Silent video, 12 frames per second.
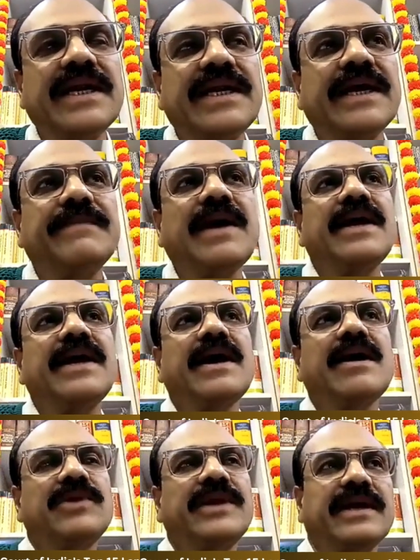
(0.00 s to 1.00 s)
That time I
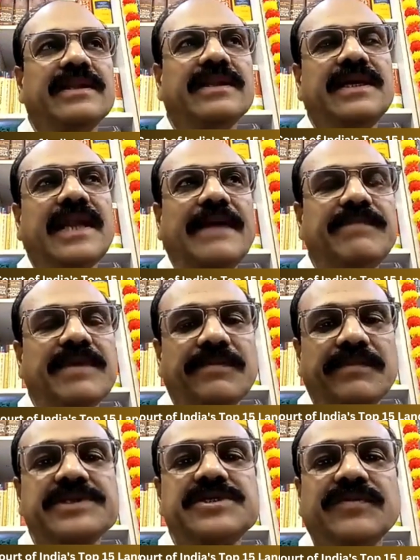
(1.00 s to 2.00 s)
have taken the life
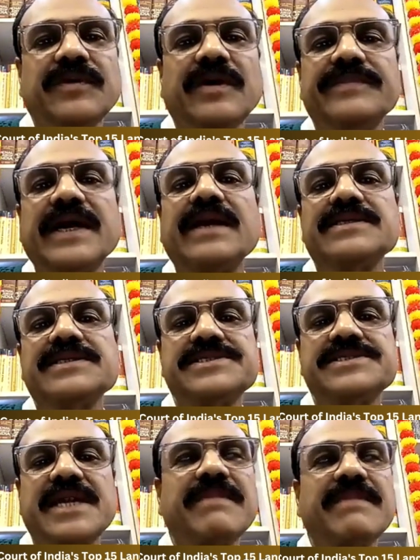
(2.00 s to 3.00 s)
membership of that
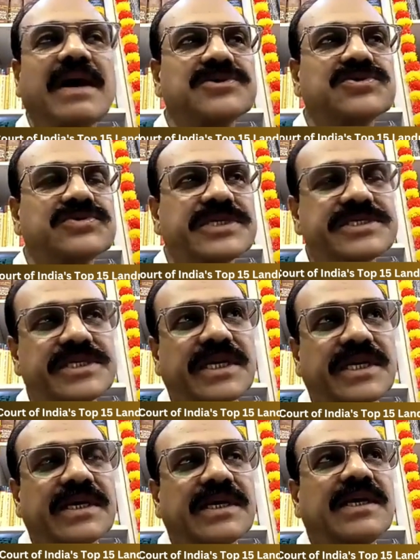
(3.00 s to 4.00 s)
Sestat Bar
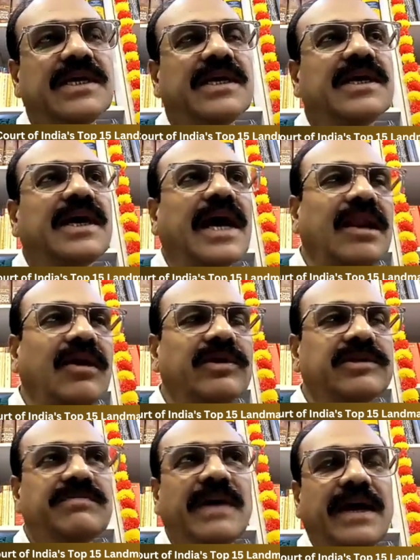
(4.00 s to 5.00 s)
Association
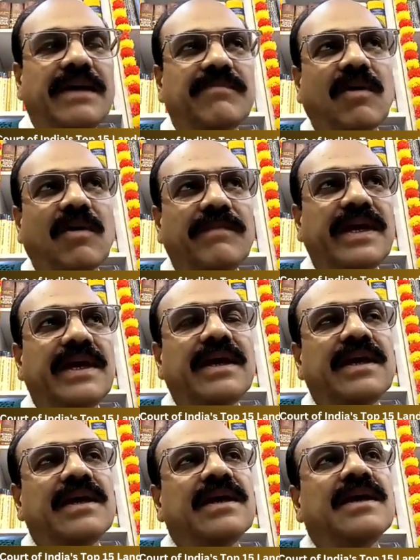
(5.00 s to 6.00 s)
along with my Bombay